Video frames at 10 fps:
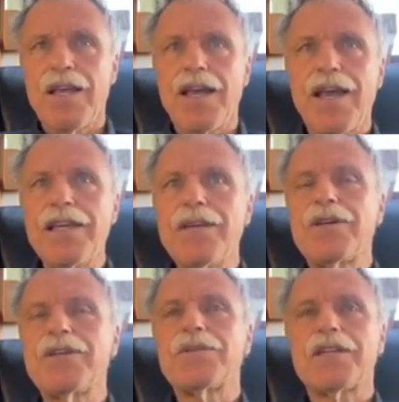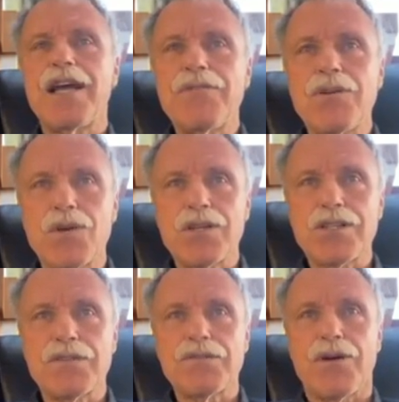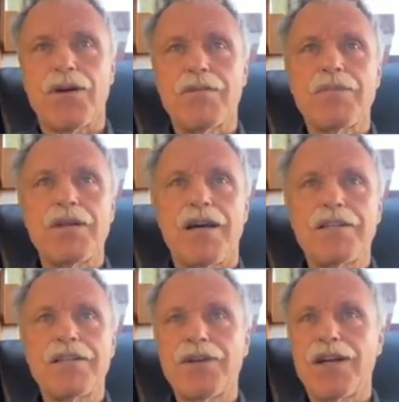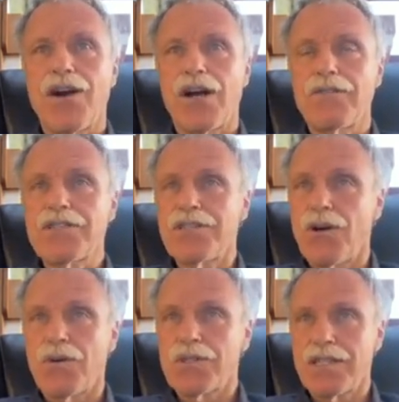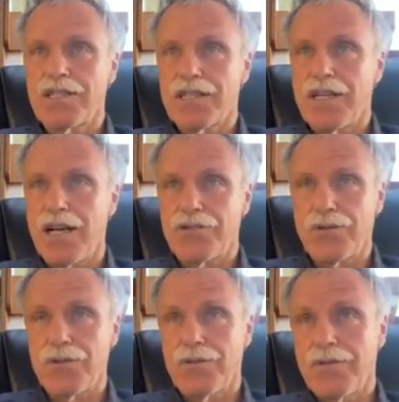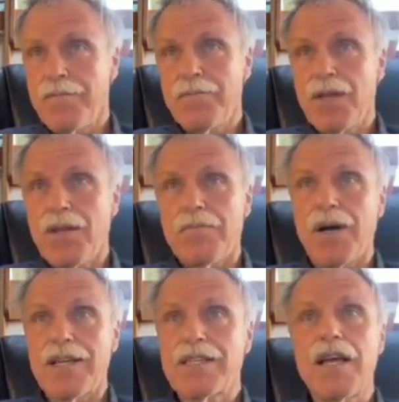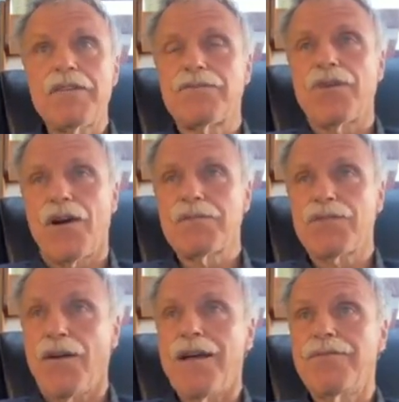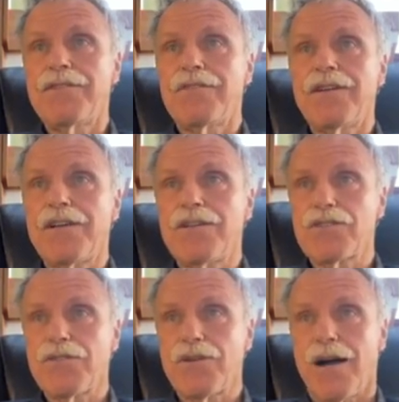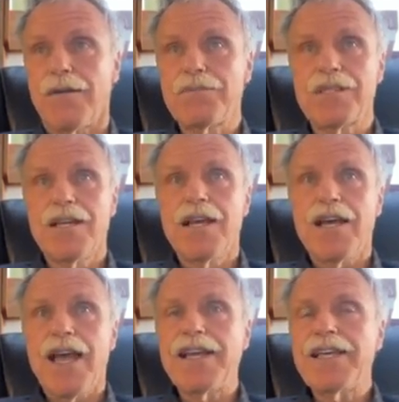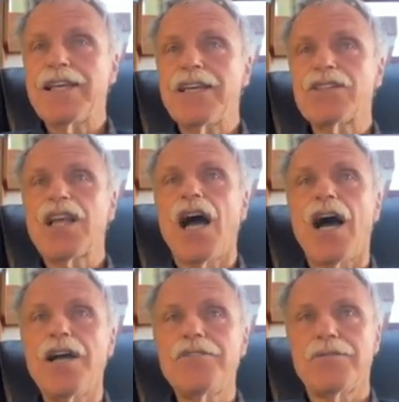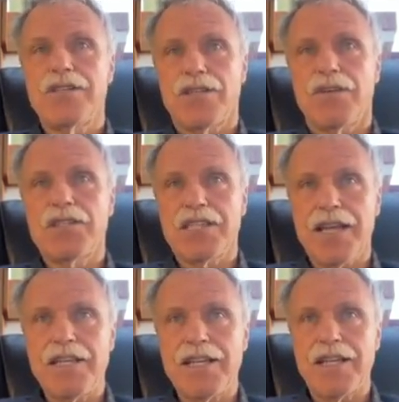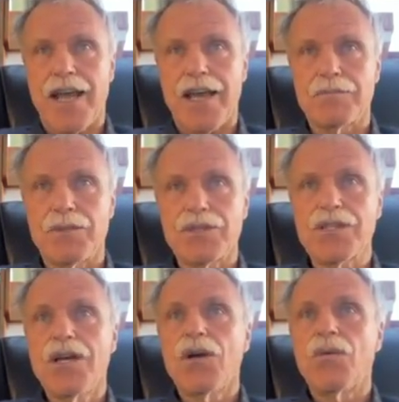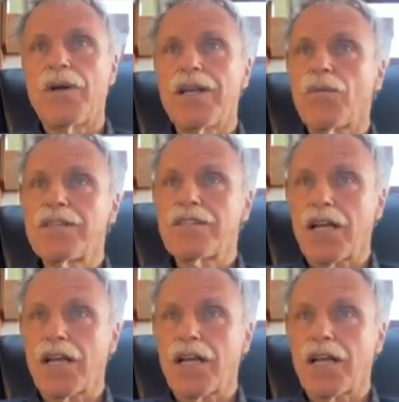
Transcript: Anyone who has ever worked on a farm during harvest knows this is not true. My son farms 500 acres of crops, and he kills hundreds of sentient animals when he runs a